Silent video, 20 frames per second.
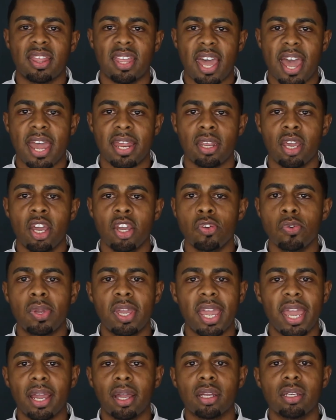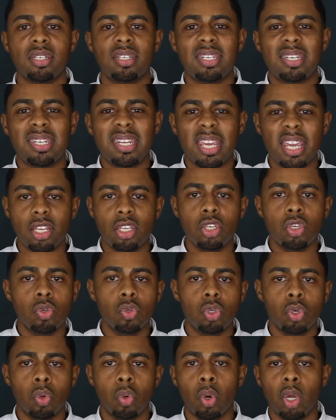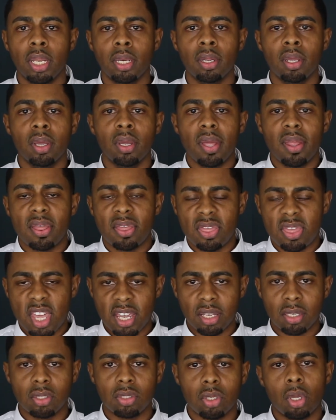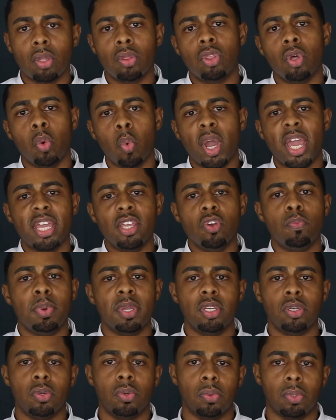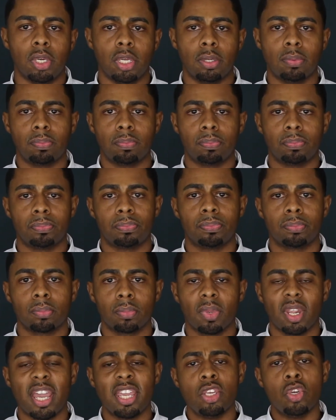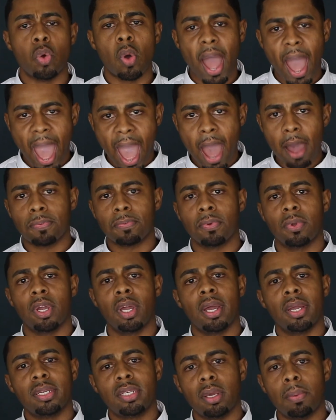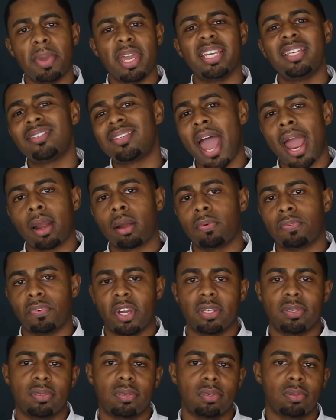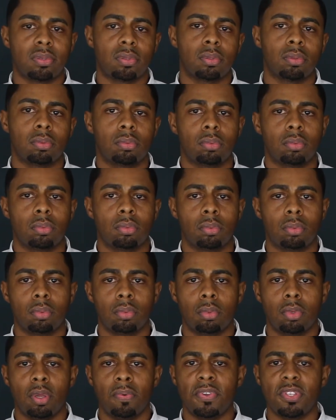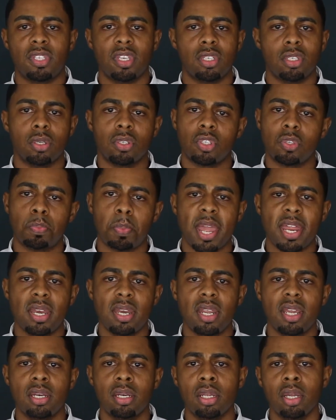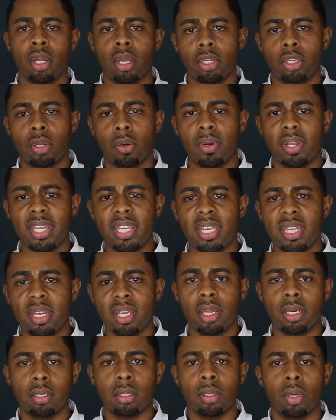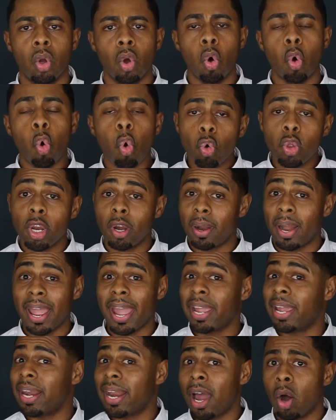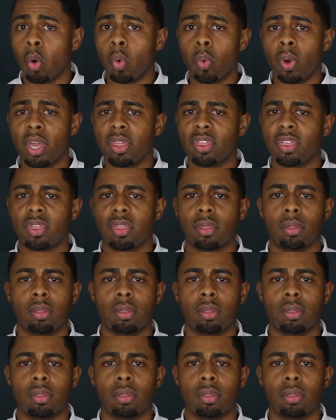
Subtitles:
that you can't continue doing things the way you've been doing it. And you have to make sacrifices. If it's in your spending, your eating, who you're hanging out with,